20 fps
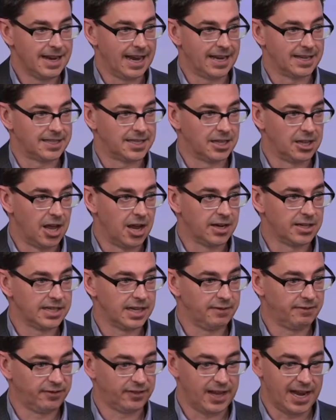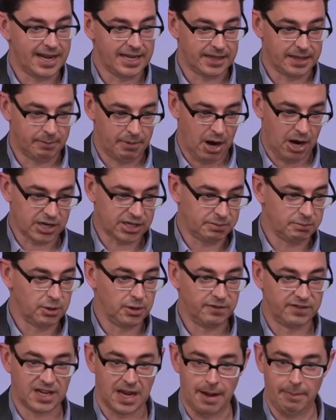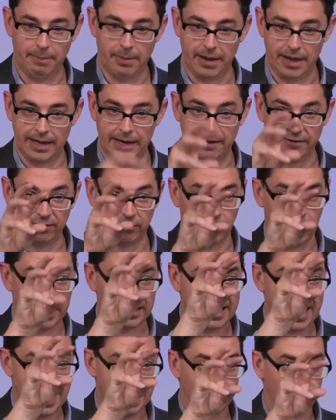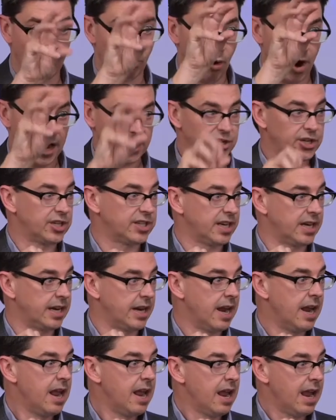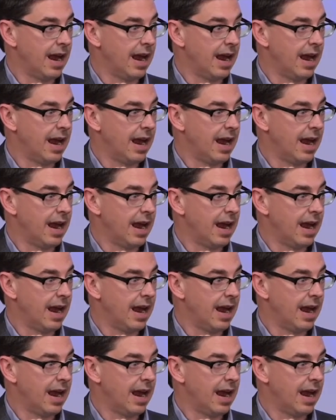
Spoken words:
As the lungs inflate, the box moves up. An infrared camera watches it.